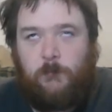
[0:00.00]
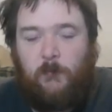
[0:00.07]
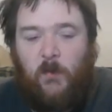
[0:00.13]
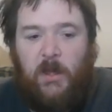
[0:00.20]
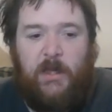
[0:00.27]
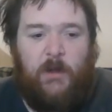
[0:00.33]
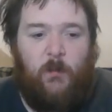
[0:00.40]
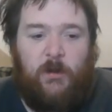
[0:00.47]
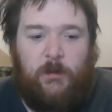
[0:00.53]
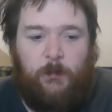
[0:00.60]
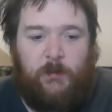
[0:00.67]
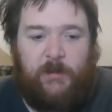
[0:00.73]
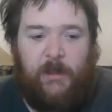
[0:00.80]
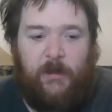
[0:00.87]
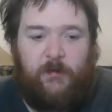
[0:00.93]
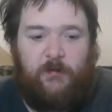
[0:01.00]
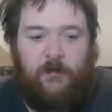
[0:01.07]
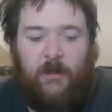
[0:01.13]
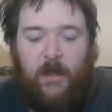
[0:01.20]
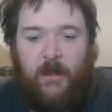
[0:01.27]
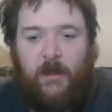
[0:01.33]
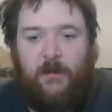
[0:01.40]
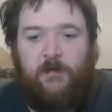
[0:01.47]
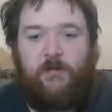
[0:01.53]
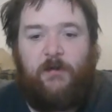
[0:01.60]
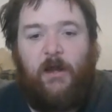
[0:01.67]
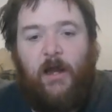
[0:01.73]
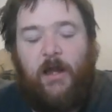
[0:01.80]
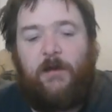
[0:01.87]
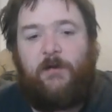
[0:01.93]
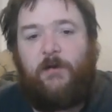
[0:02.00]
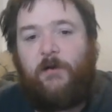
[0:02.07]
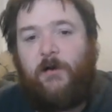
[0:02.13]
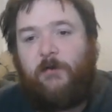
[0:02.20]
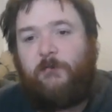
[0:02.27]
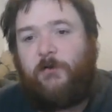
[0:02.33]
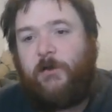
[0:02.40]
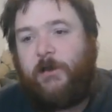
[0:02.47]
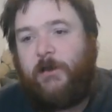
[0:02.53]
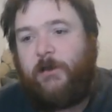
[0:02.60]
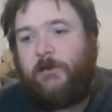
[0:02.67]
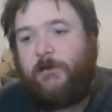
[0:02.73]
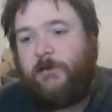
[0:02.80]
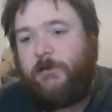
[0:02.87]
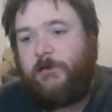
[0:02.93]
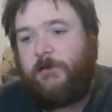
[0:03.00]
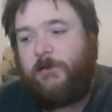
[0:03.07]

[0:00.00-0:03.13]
any way to protect your cards, and you're not running